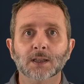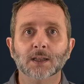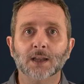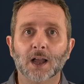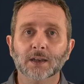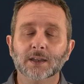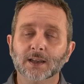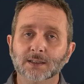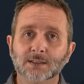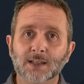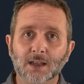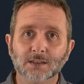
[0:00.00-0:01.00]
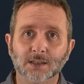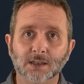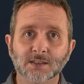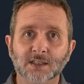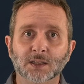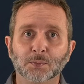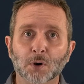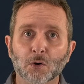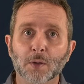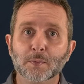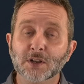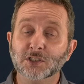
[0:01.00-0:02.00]
The context tells us that the
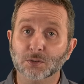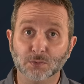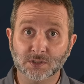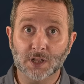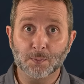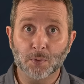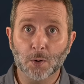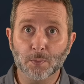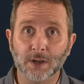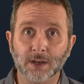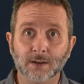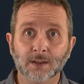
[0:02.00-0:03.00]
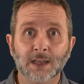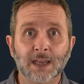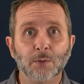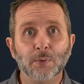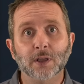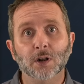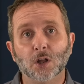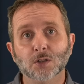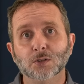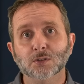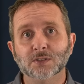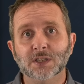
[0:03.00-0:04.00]
prohibition was not permanent, and we can
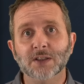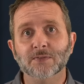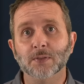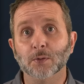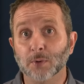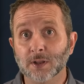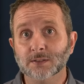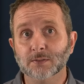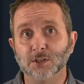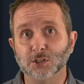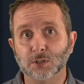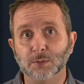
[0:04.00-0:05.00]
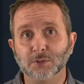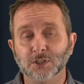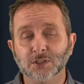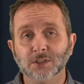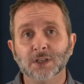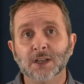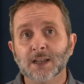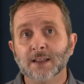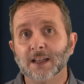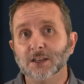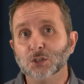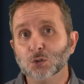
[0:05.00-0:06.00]
also see from the rest of the scriptures
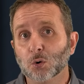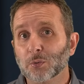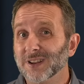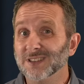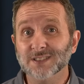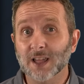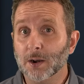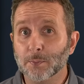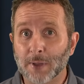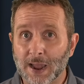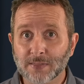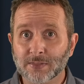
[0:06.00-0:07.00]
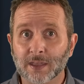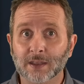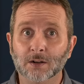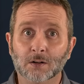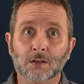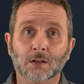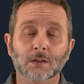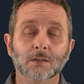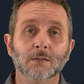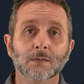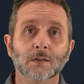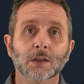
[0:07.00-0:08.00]
that jewelry is not a bad thing at all.
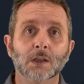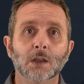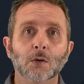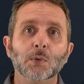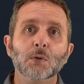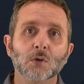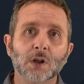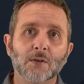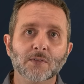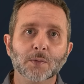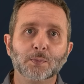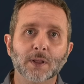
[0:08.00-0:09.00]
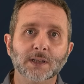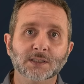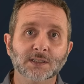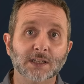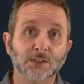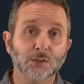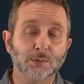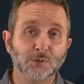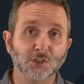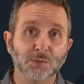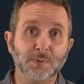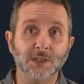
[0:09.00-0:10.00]
We will cover the places that
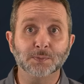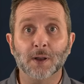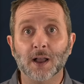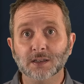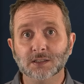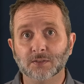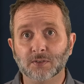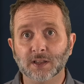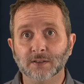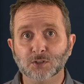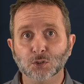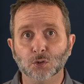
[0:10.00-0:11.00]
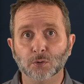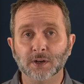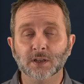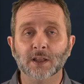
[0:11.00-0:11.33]
scripture speaks positively of jewelry